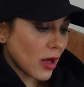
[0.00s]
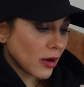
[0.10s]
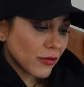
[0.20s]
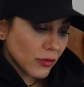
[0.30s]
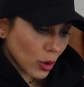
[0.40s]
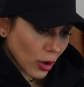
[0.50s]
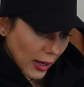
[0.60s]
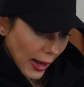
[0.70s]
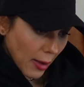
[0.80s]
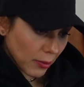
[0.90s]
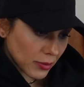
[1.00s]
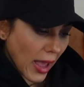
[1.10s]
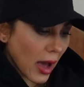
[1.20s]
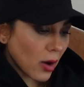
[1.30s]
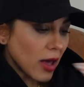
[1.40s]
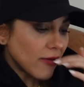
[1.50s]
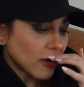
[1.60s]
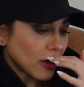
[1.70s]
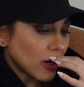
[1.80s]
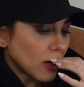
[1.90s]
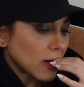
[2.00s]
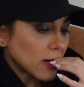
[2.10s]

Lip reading: that floor lamp. However,